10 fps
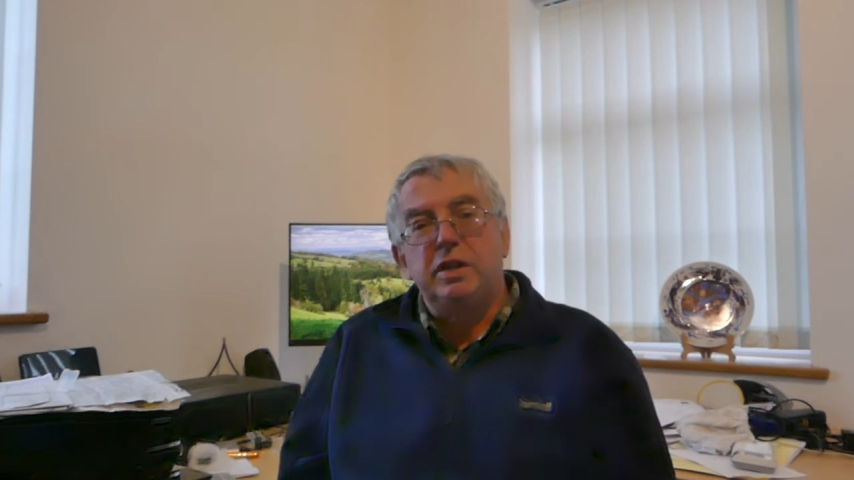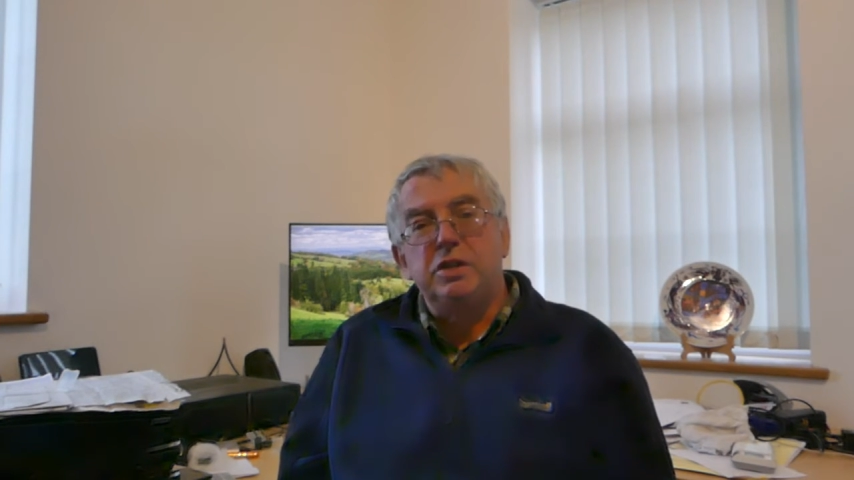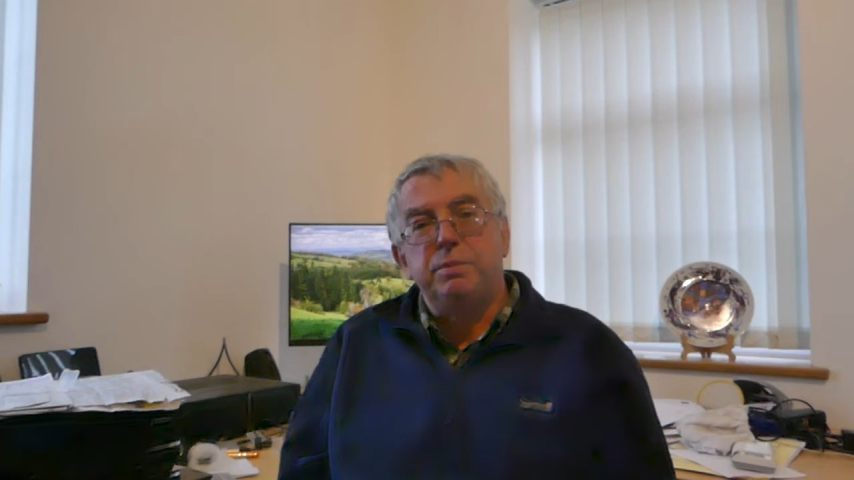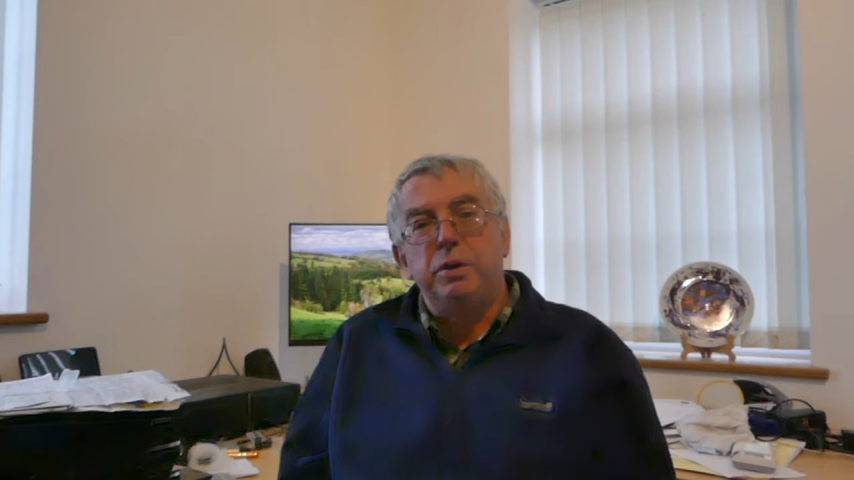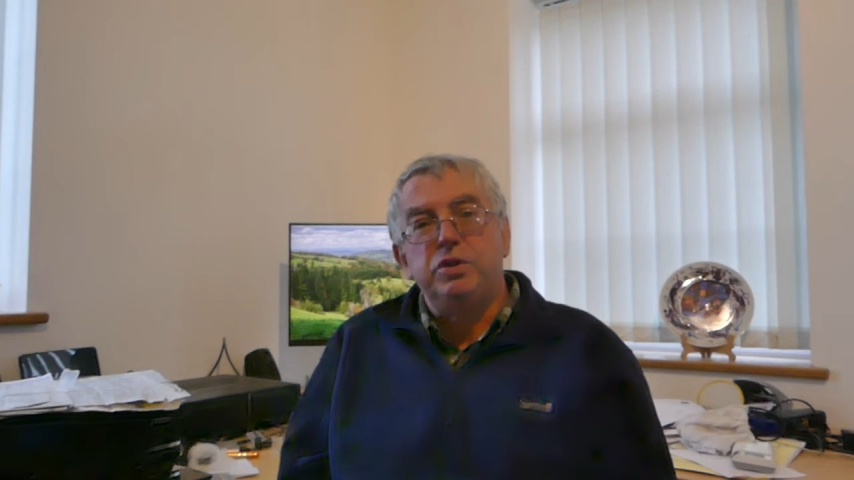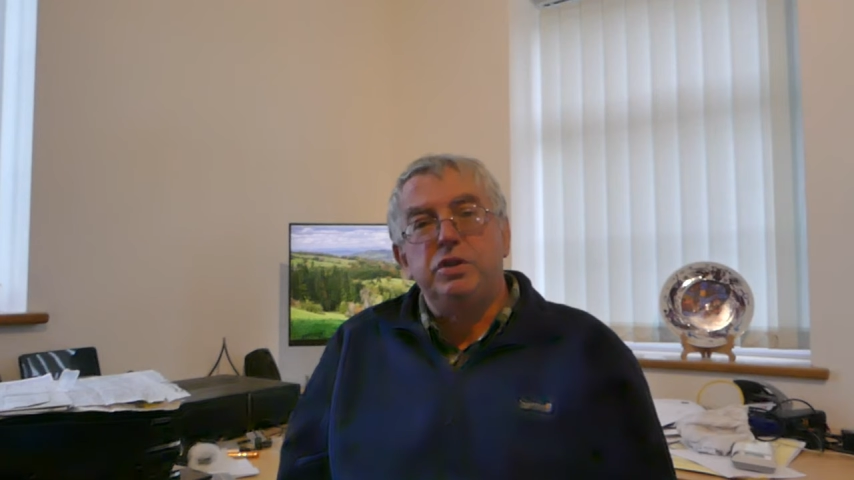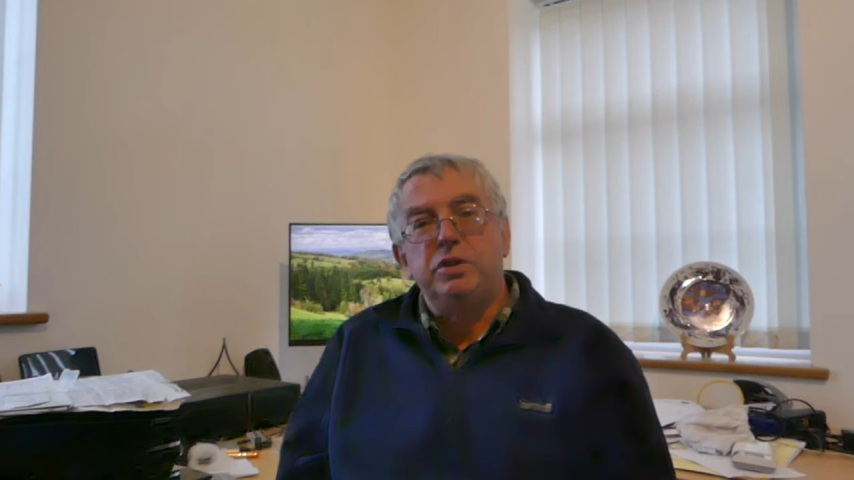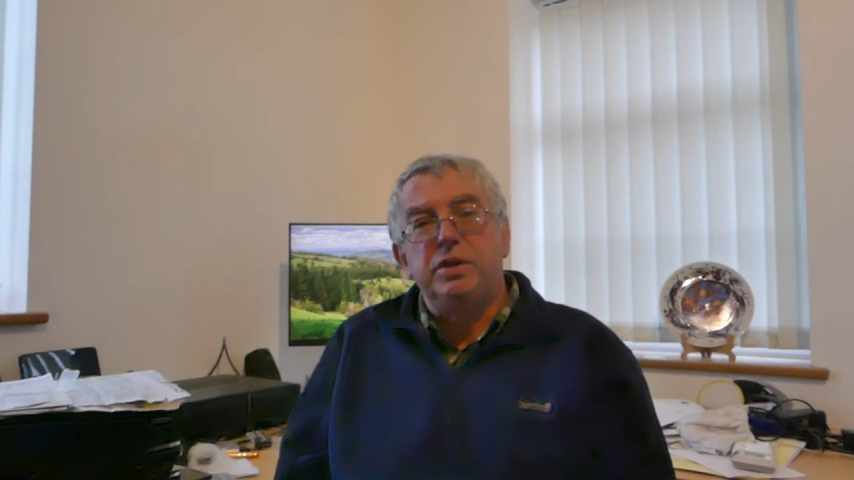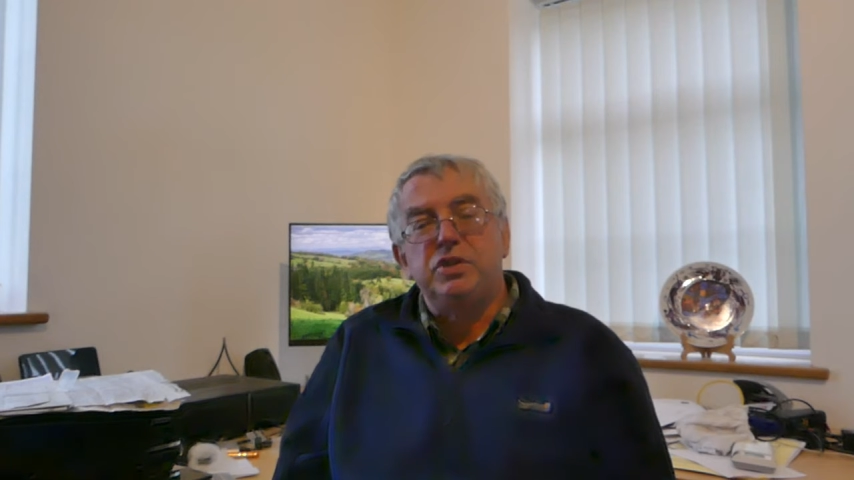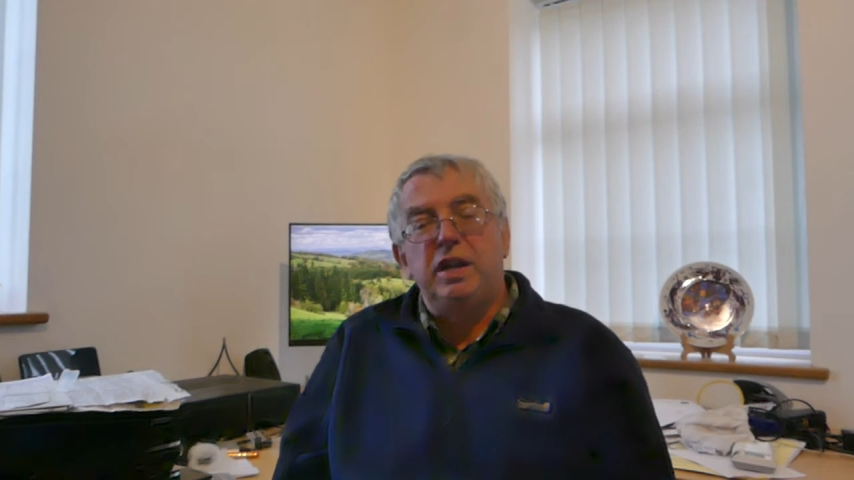exposure to
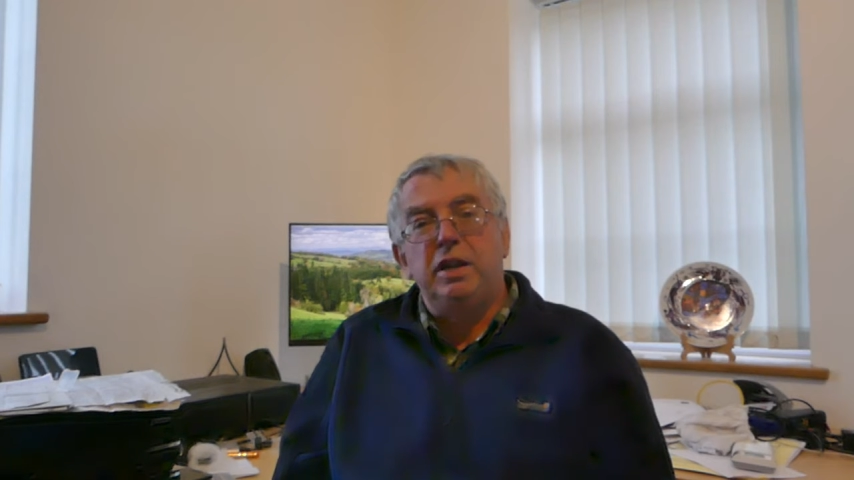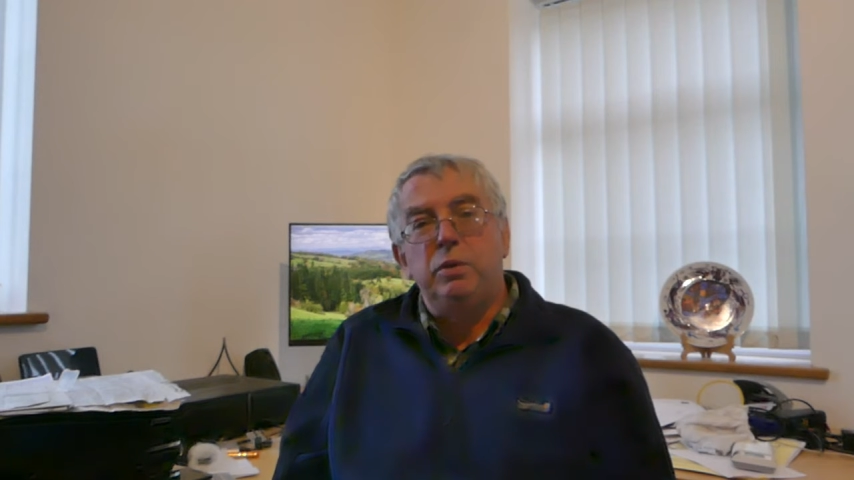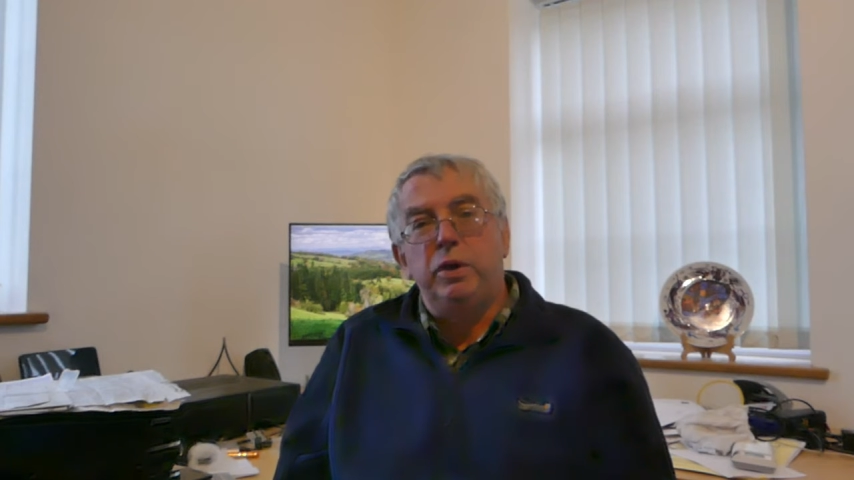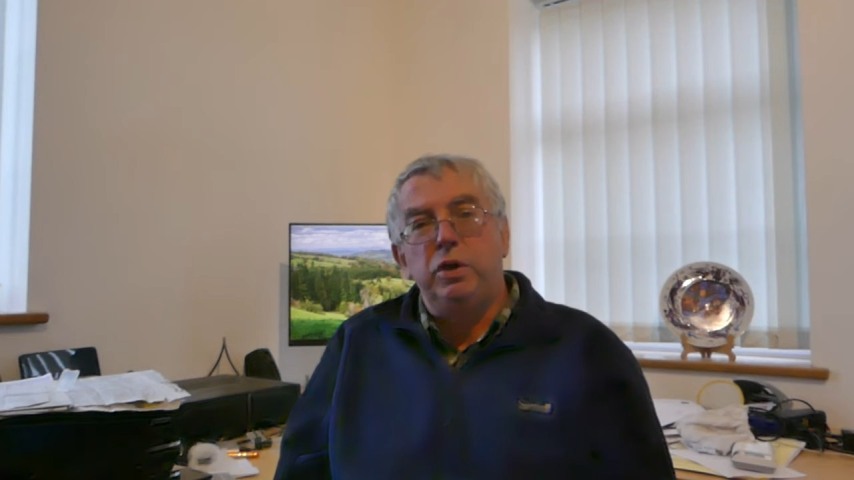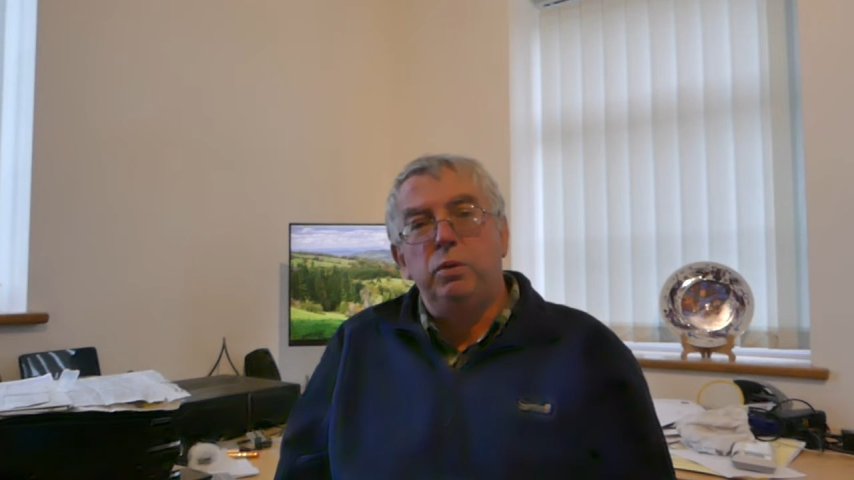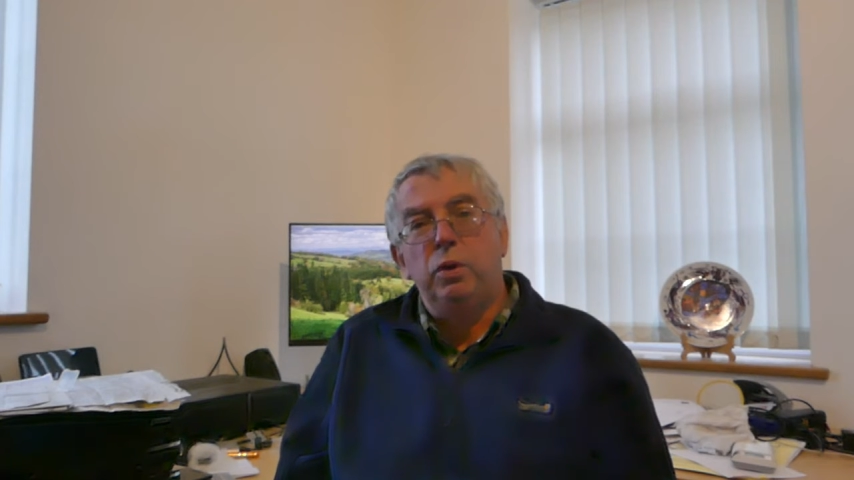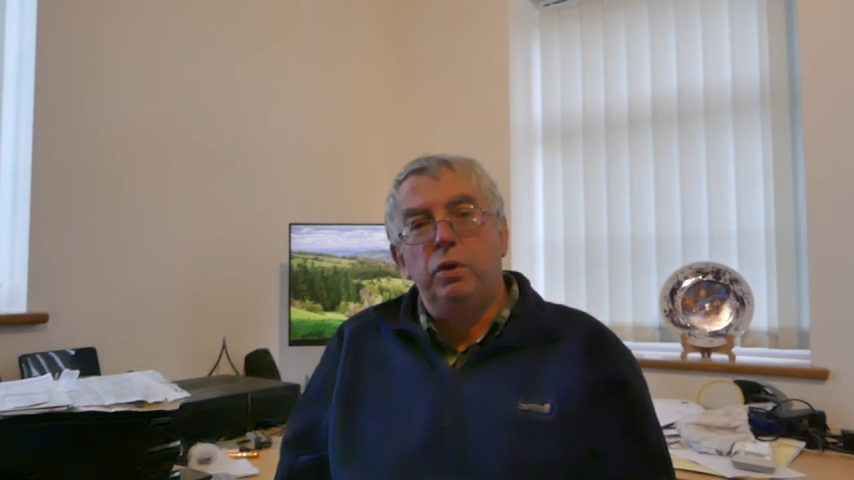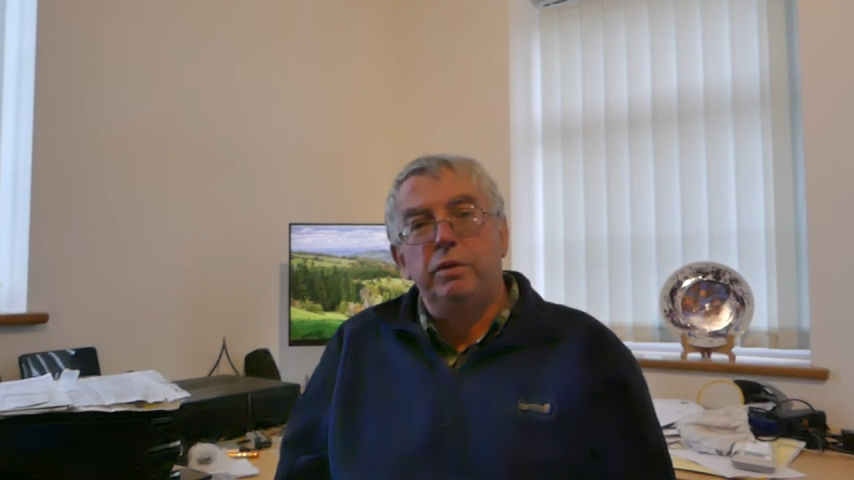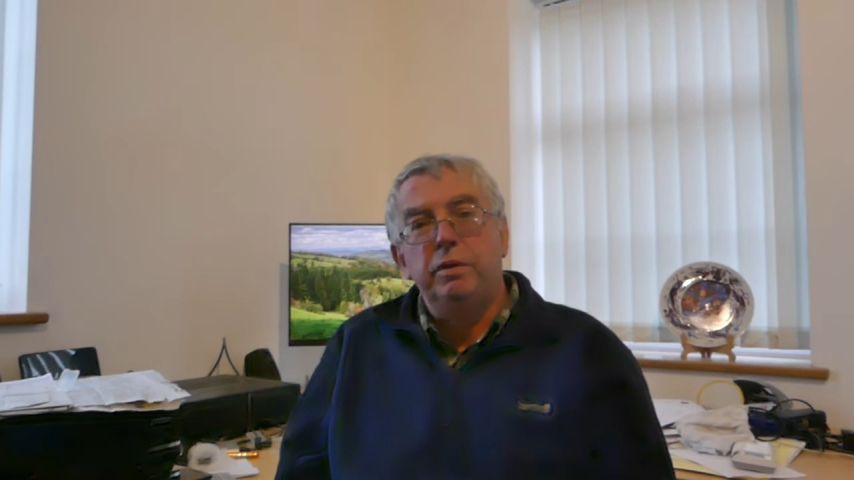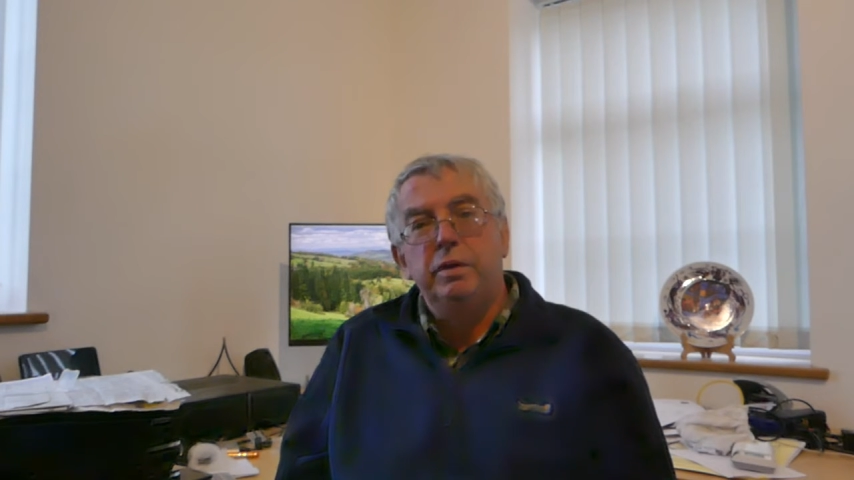exactly where you want.